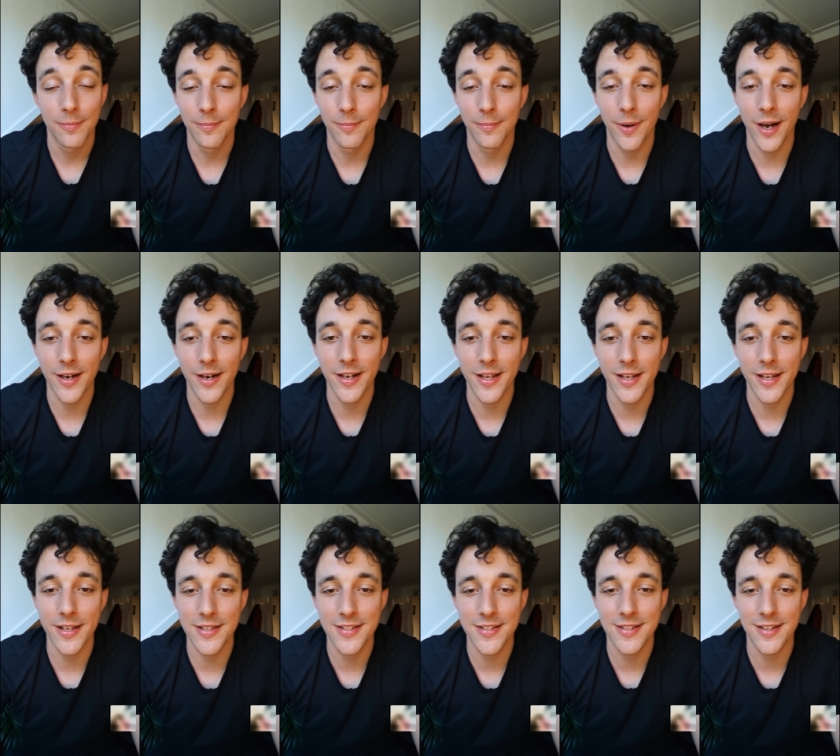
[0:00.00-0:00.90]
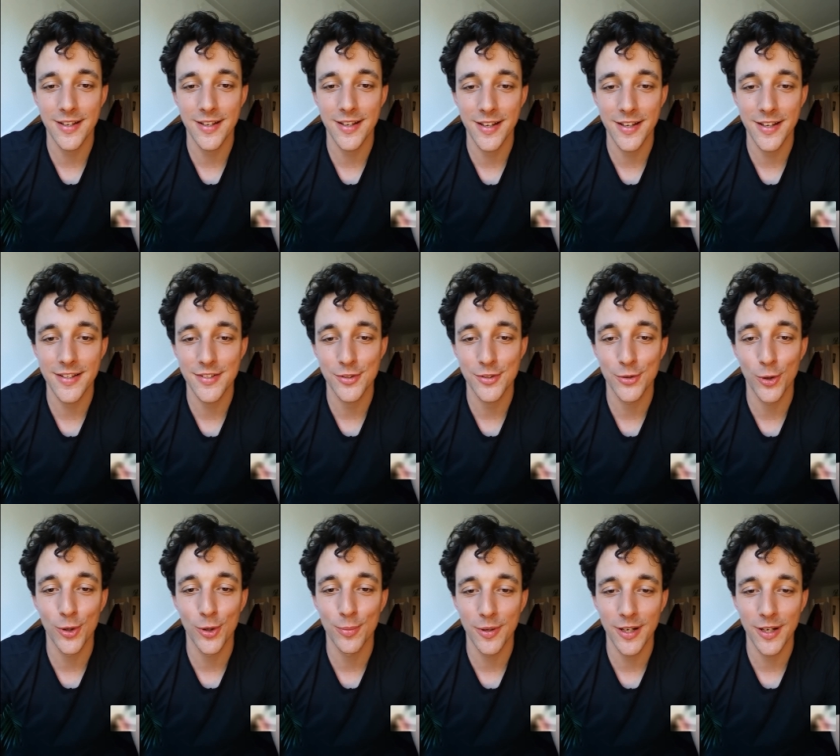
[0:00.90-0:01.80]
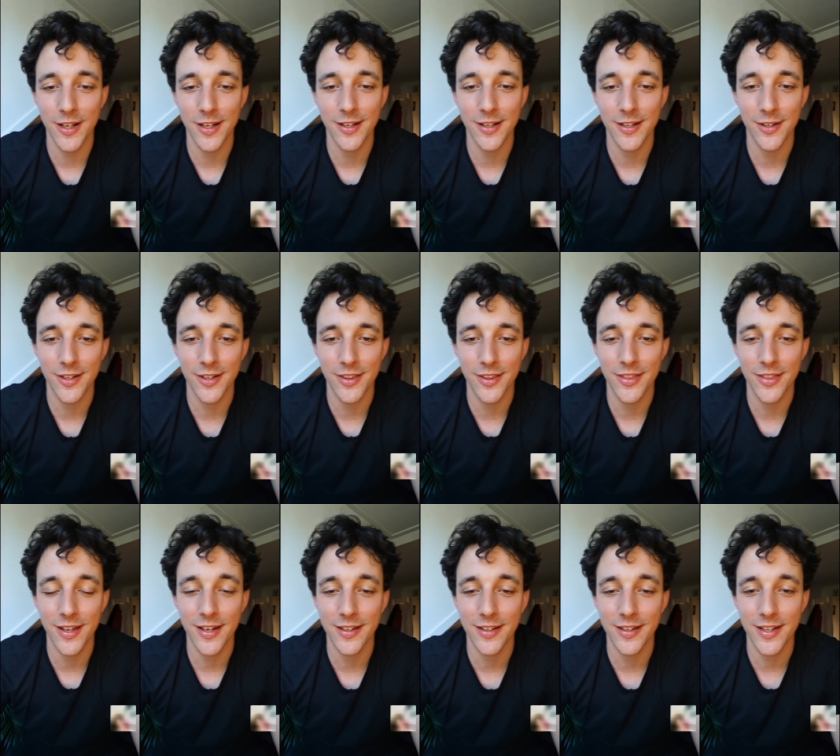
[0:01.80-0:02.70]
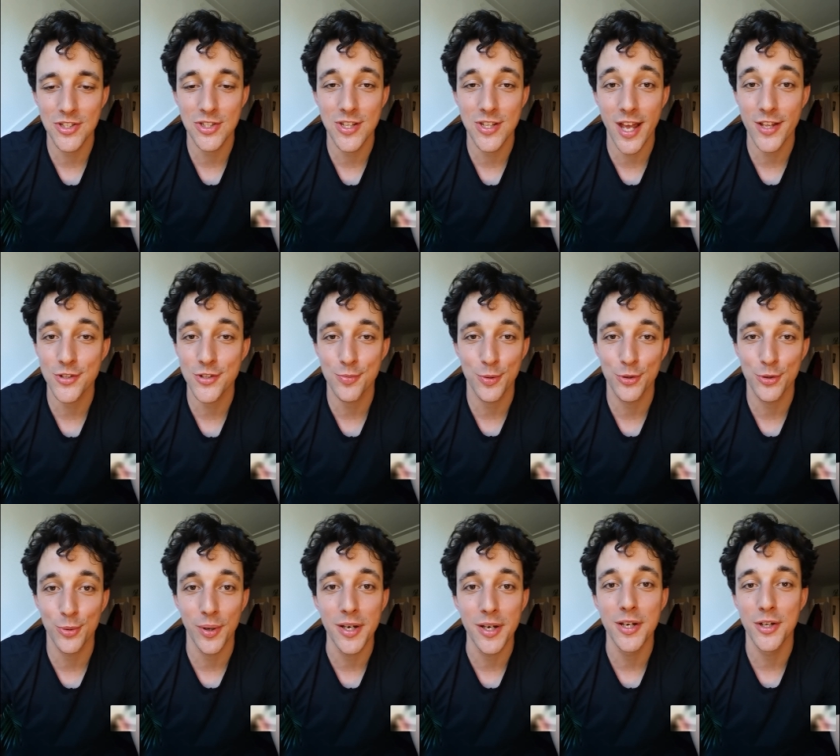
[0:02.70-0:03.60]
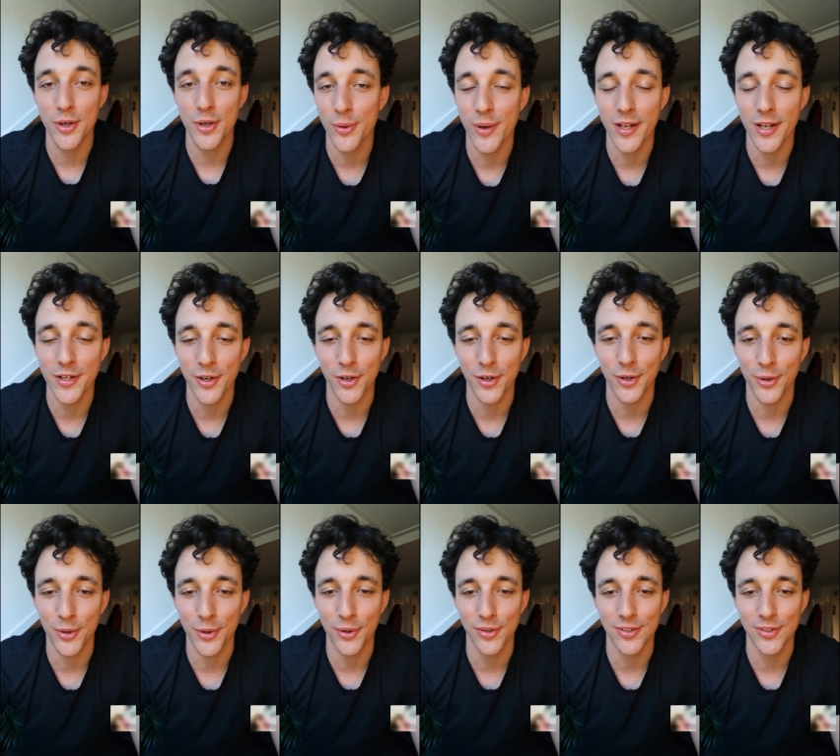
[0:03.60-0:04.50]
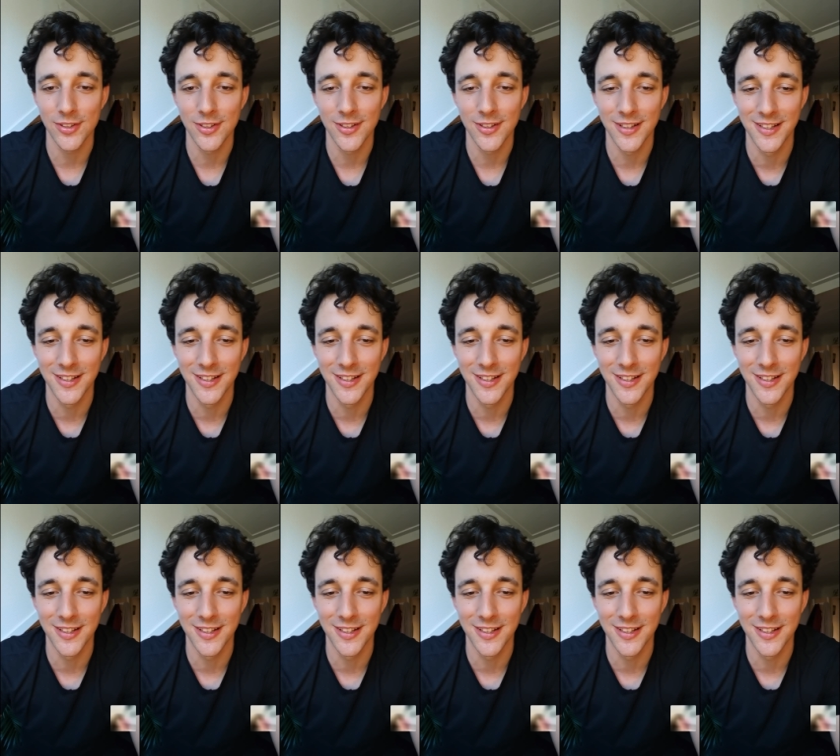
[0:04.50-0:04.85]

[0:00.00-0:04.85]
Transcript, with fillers: money is uh, is normally the thing that stands between you and your goals